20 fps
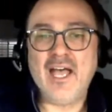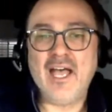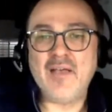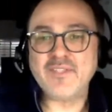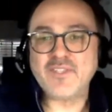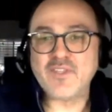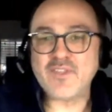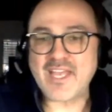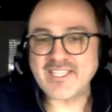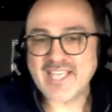
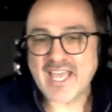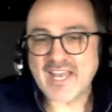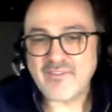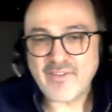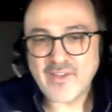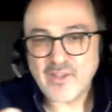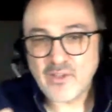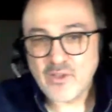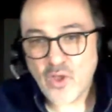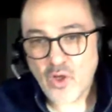So that's kind
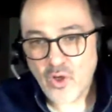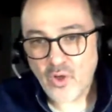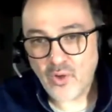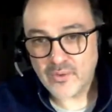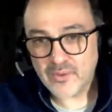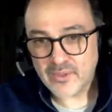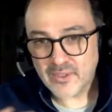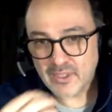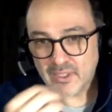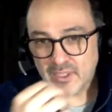of a
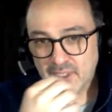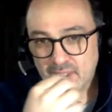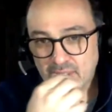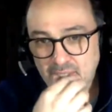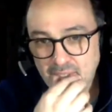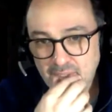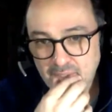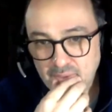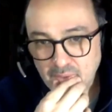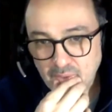long
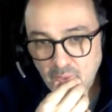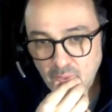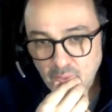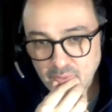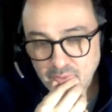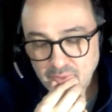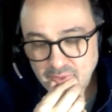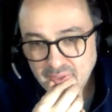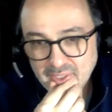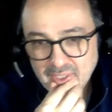
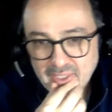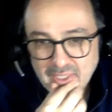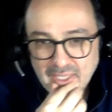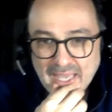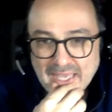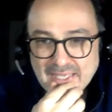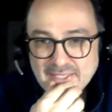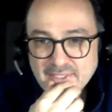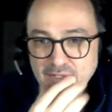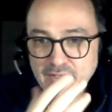
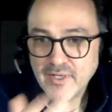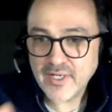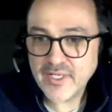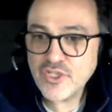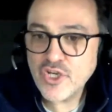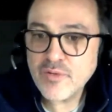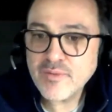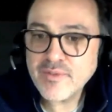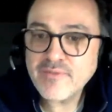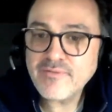answer. In
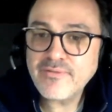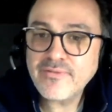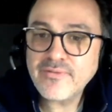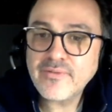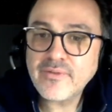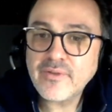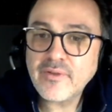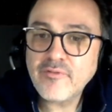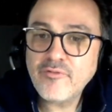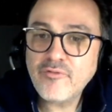terms of
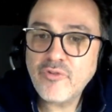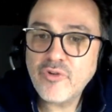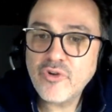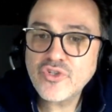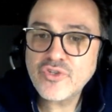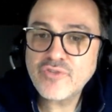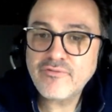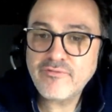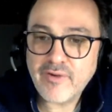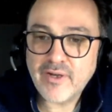
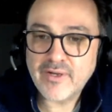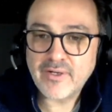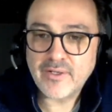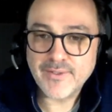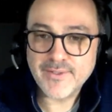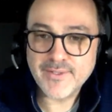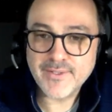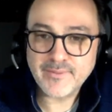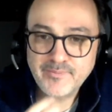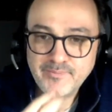conversion
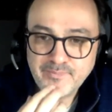funnels,